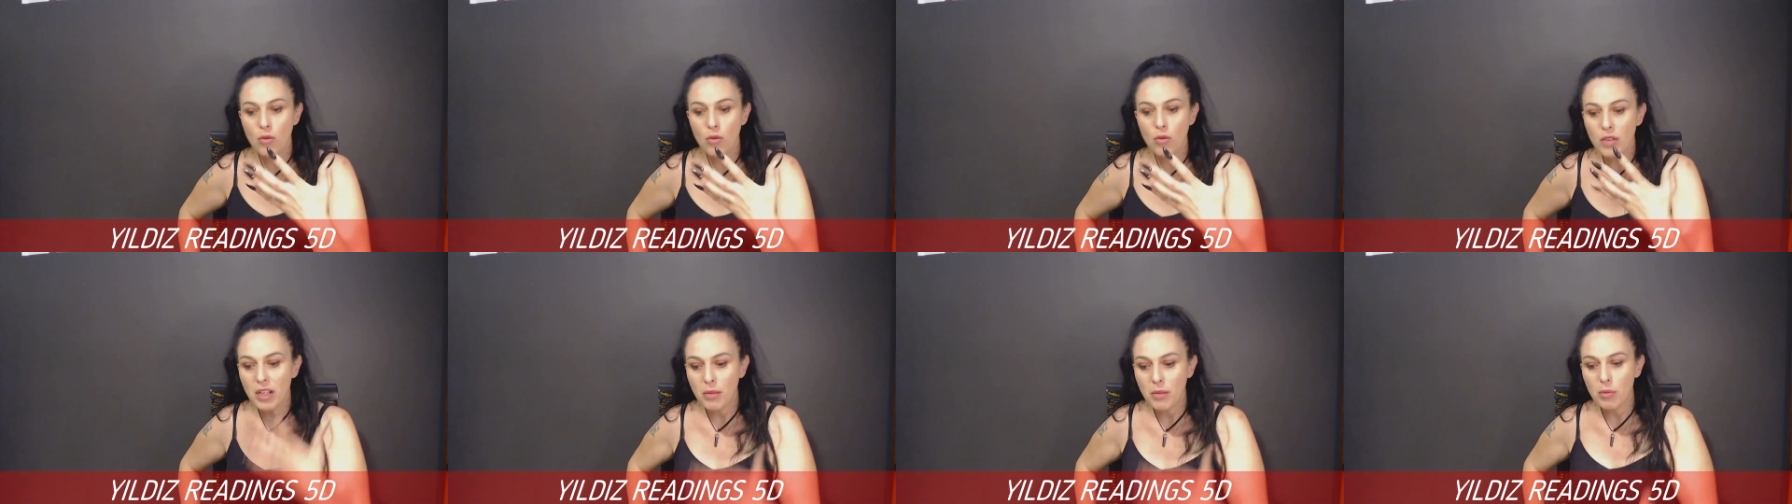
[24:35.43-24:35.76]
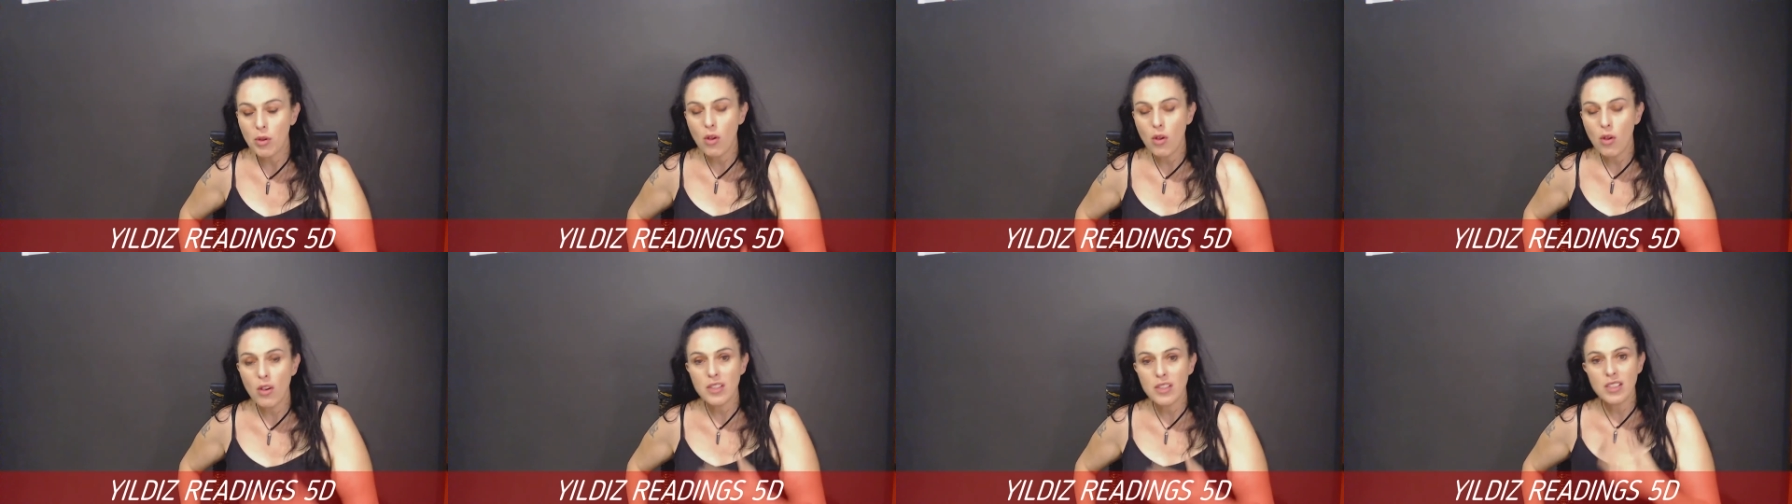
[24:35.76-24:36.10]

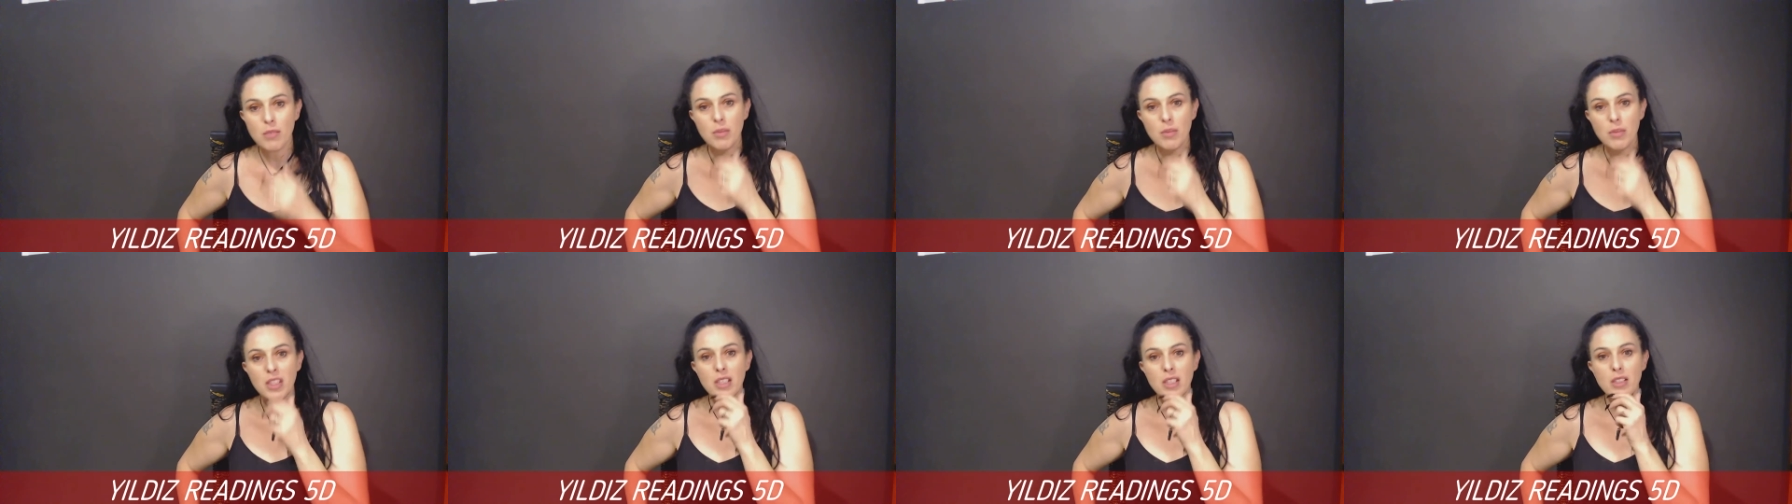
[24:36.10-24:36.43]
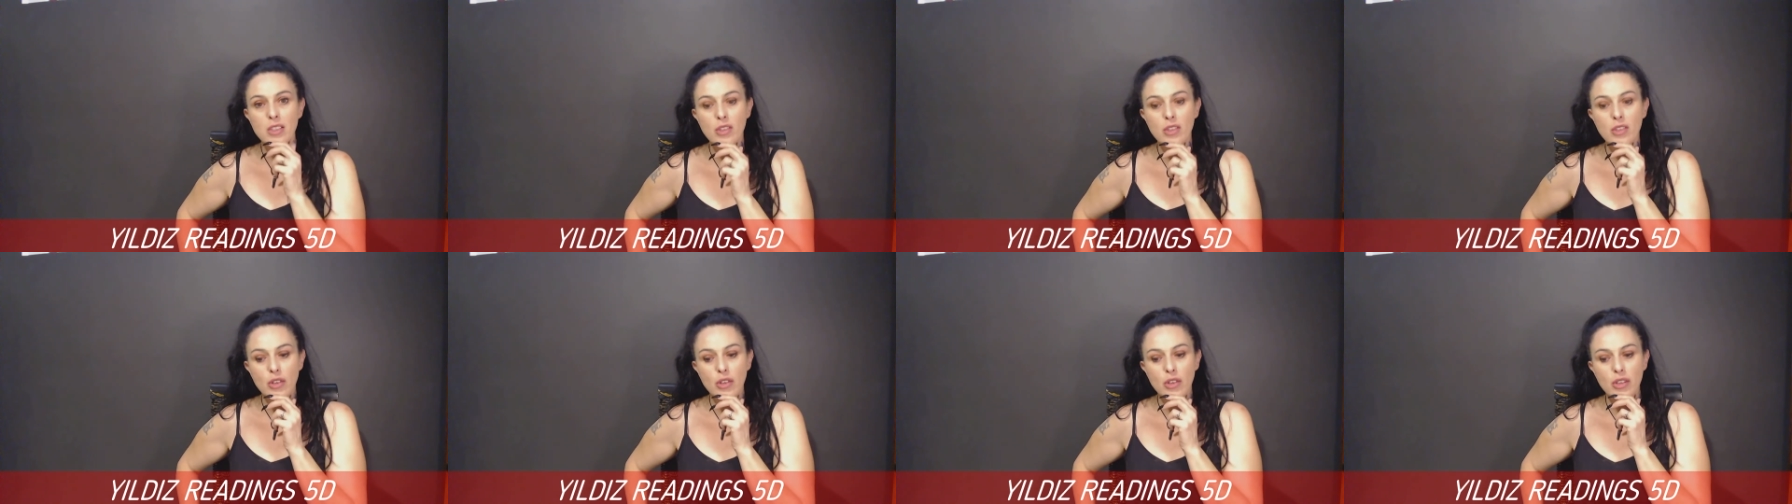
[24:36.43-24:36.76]
reapply some of these
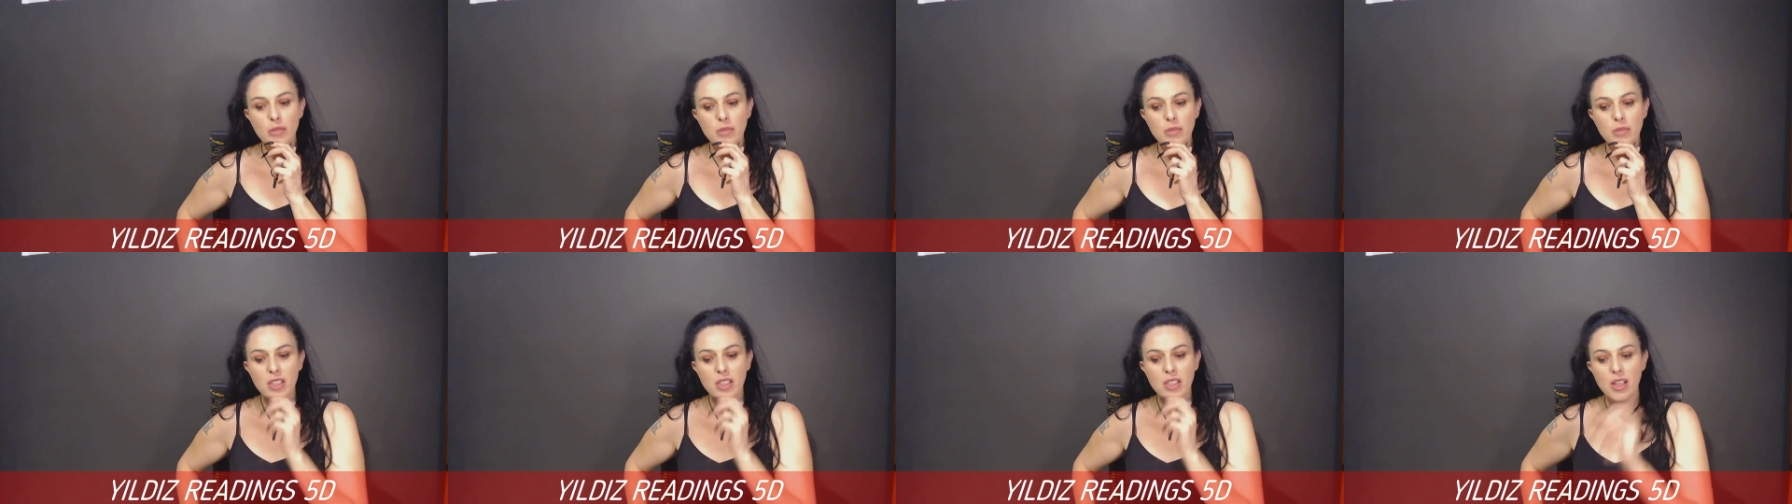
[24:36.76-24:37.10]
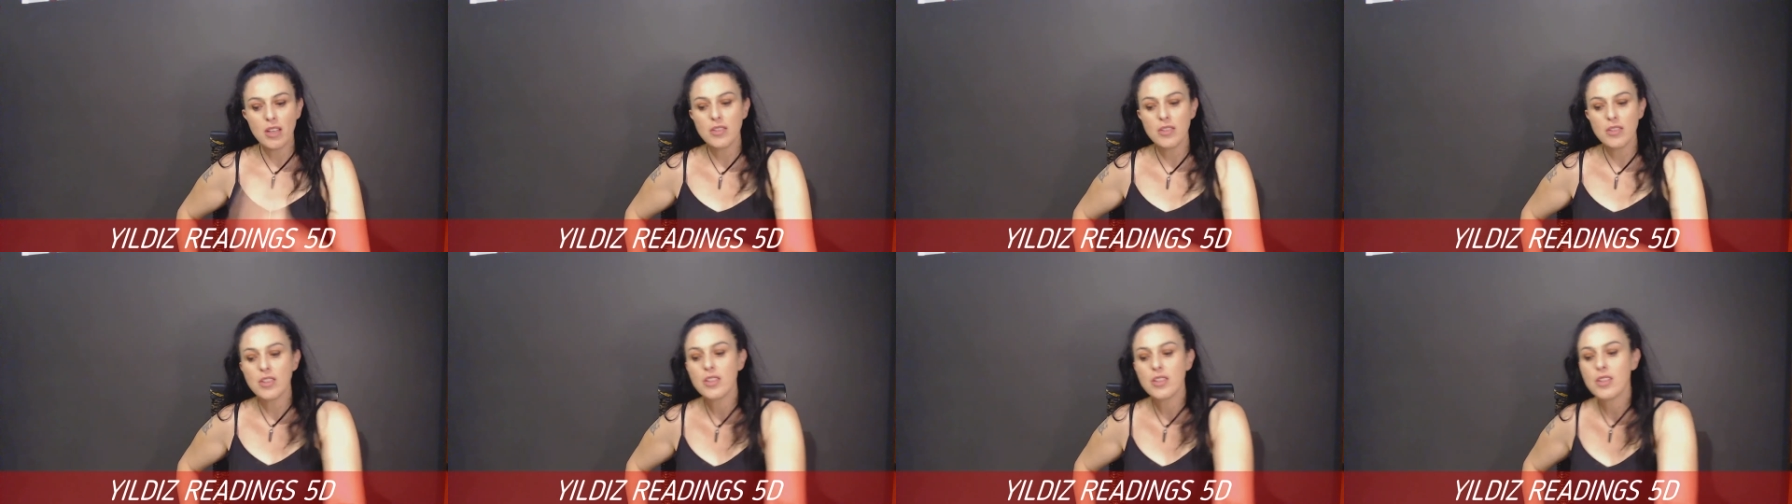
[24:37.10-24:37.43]

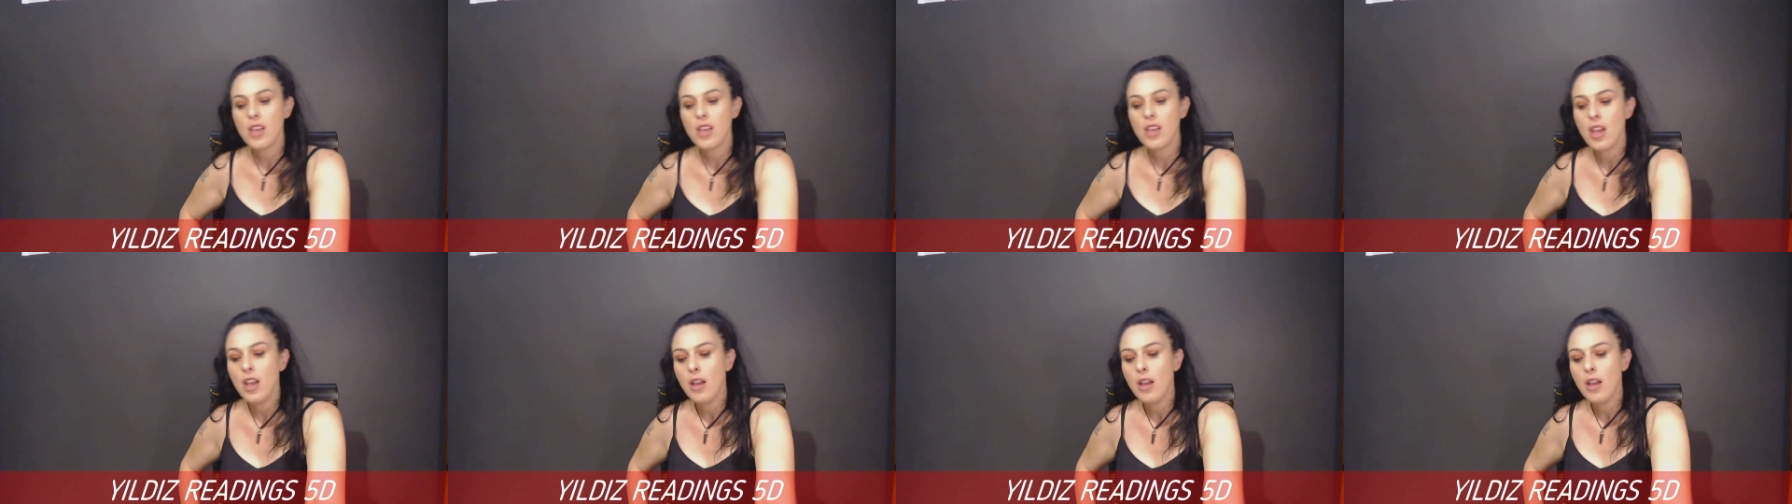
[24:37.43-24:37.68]
circumstances.